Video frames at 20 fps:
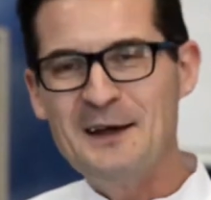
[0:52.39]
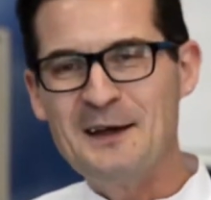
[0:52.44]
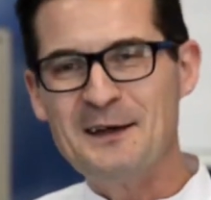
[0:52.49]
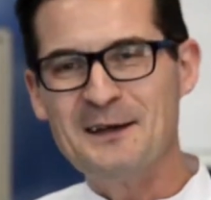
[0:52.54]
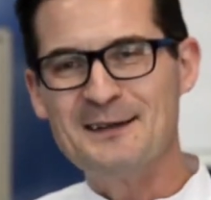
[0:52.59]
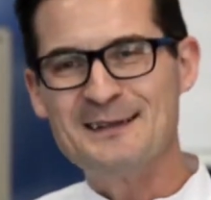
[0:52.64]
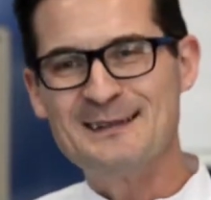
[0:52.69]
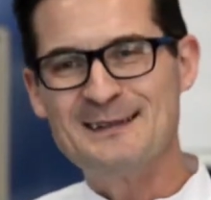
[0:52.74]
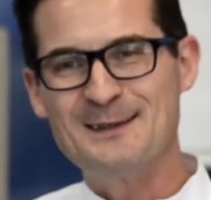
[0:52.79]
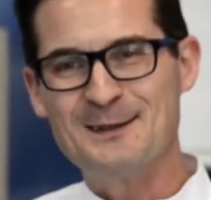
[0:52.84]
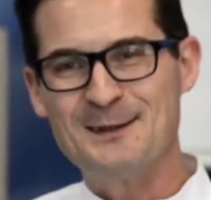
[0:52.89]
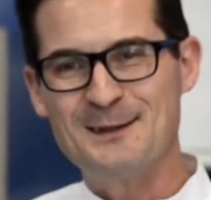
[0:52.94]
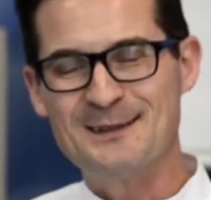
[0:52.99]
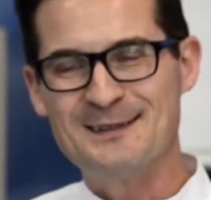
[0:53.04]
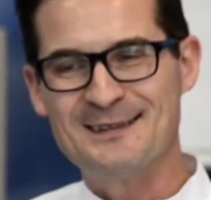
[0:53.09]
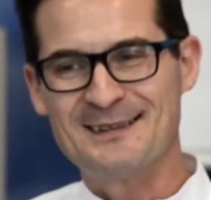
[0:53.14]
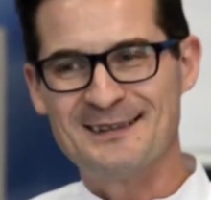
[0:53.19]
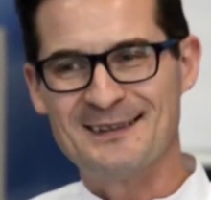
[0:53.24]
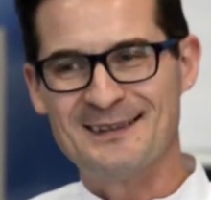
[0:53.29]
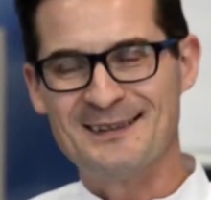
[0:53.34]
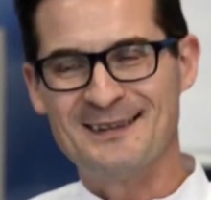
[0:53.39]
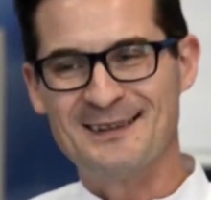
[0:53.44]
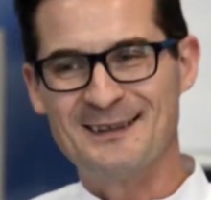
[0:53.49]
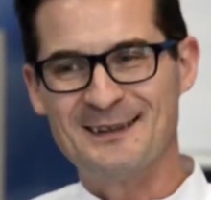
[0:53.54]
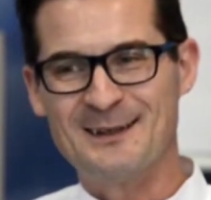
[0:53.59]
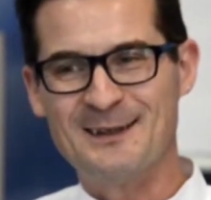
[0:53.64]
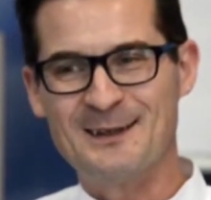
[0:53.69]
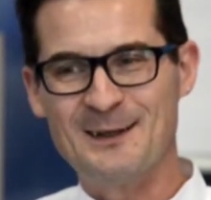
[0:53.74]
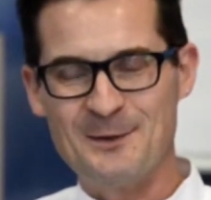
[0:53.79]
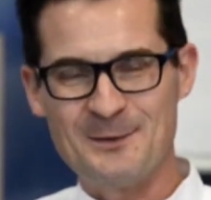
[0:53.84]
it is not
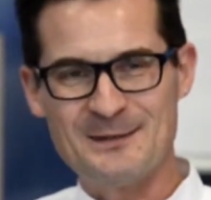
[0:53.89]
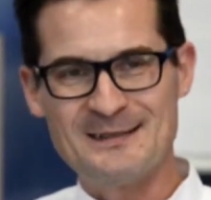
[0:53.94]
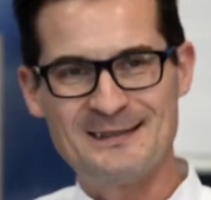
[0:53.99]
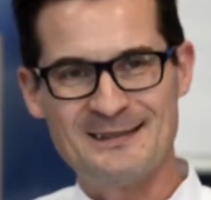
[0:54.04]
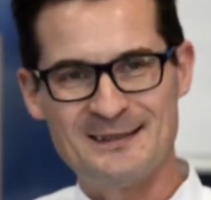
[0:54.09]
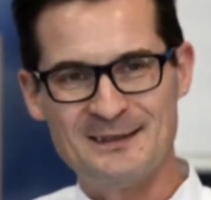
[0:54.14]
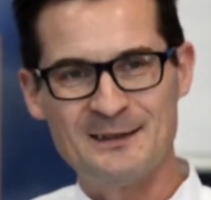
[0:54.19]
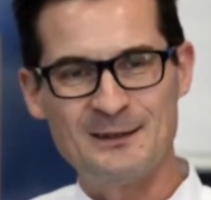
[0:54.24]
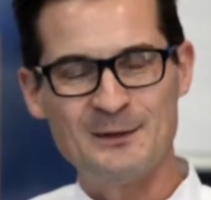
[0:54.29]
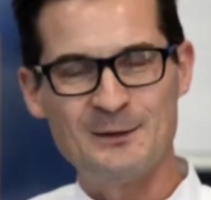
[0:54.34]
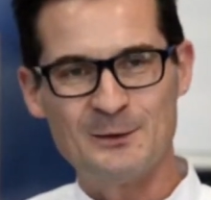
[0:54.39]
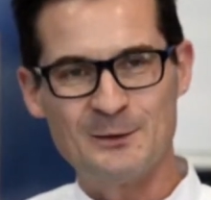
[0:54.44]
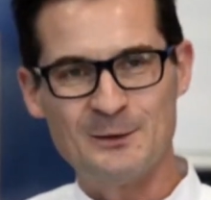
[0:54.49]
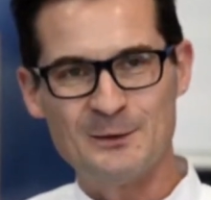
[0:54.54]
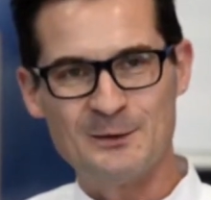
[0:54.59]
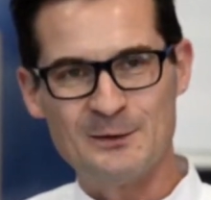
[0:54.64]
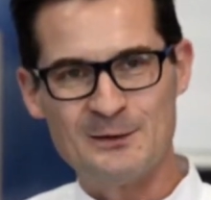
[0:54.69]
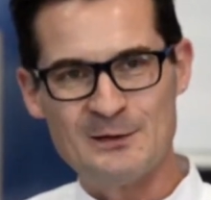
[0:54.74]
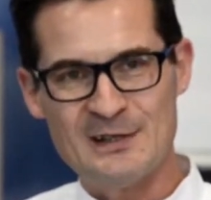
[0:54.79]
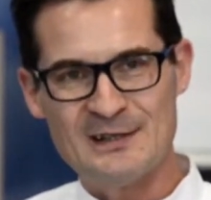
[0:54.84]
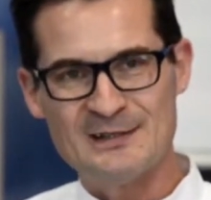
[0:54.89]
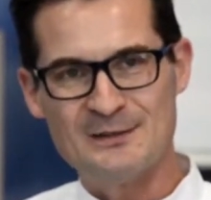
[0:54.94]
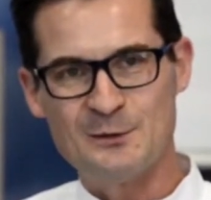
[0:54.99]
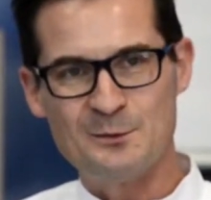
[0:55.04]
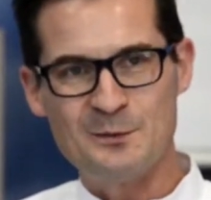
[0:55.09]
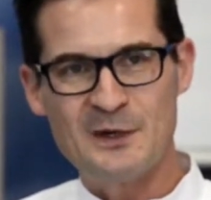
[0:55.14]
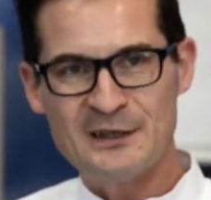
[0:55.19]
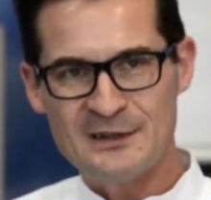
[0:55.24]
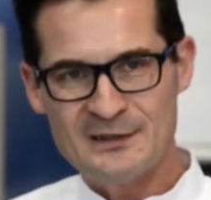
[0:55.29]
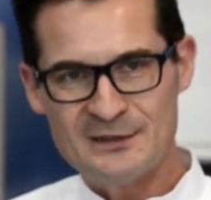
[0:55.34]
closed to just to
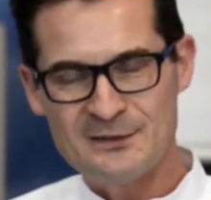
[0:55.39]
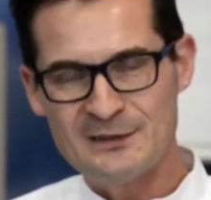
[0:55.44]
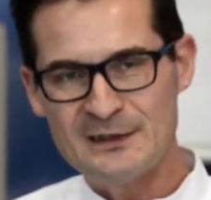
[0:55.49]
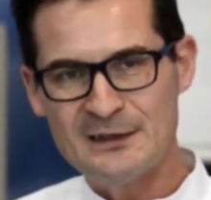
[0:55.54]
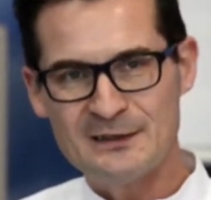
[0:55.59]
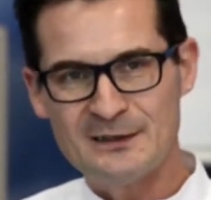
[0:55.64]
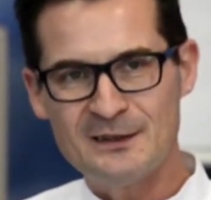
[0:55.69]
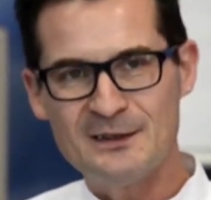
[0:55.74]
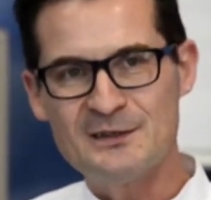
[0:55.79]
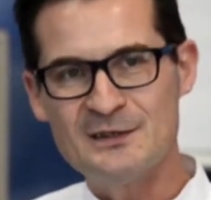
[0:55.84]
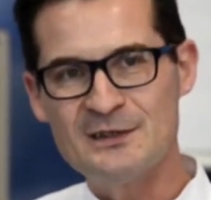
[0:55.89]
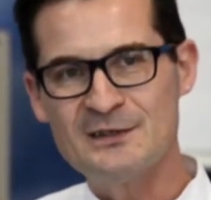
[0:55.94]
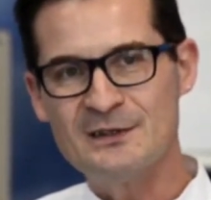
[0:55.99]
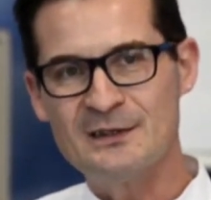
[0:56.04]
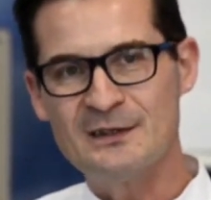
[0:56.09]
Microsoft technologies.